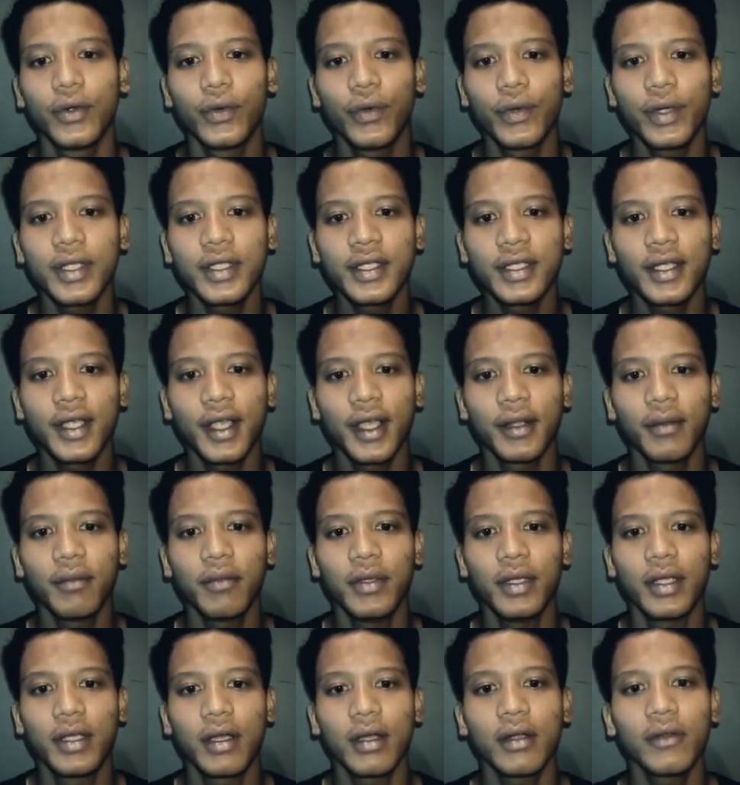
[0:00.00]
which can
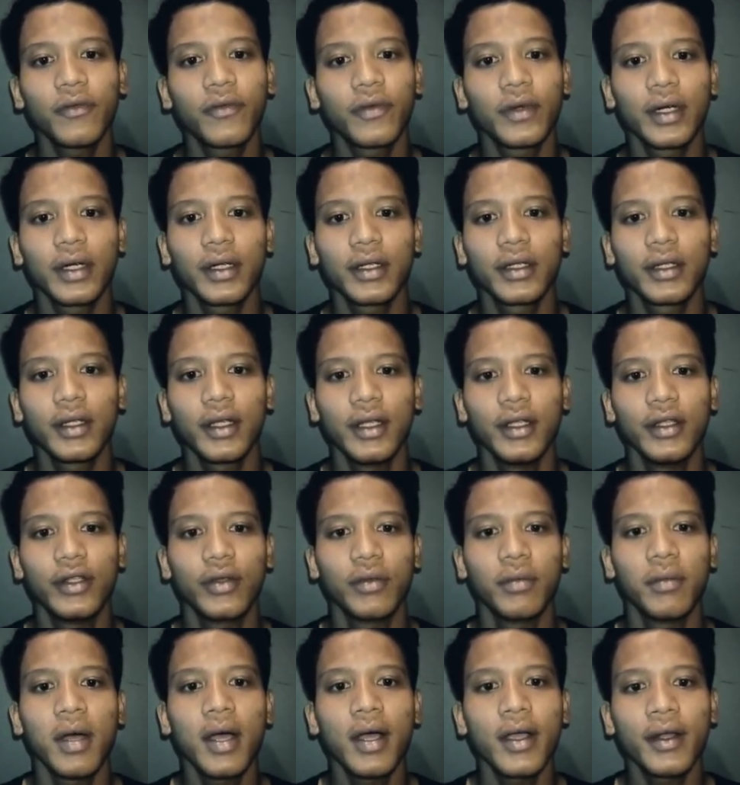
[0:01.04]
be converted into
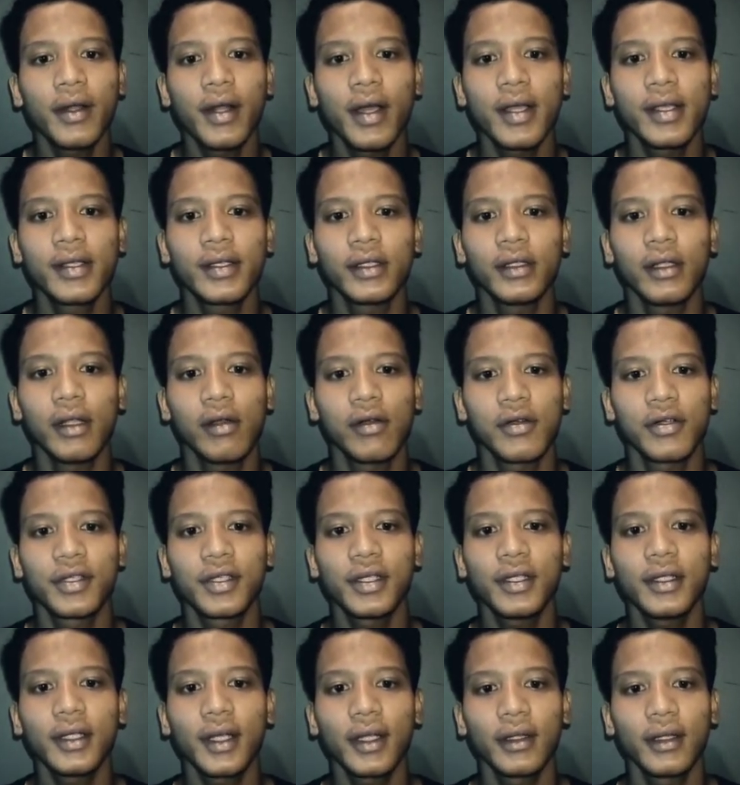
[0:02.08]
biodiesel or
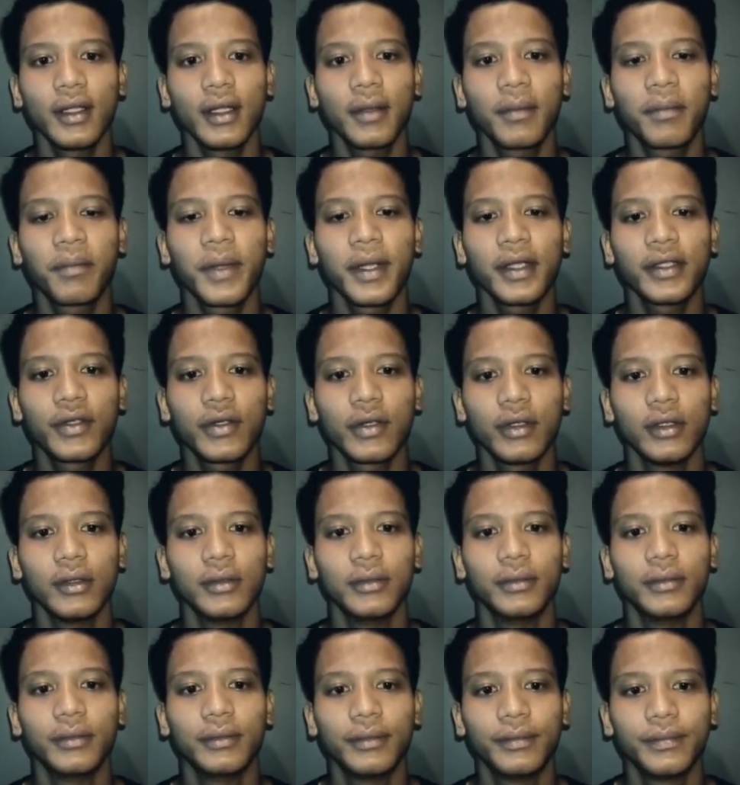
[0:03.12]
synthetic
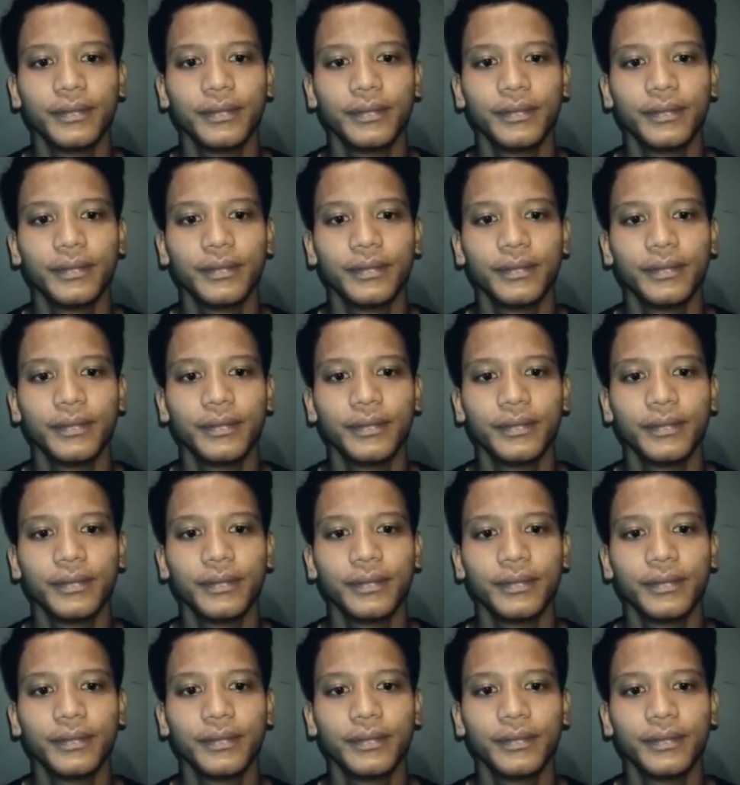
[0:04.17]
petroleum.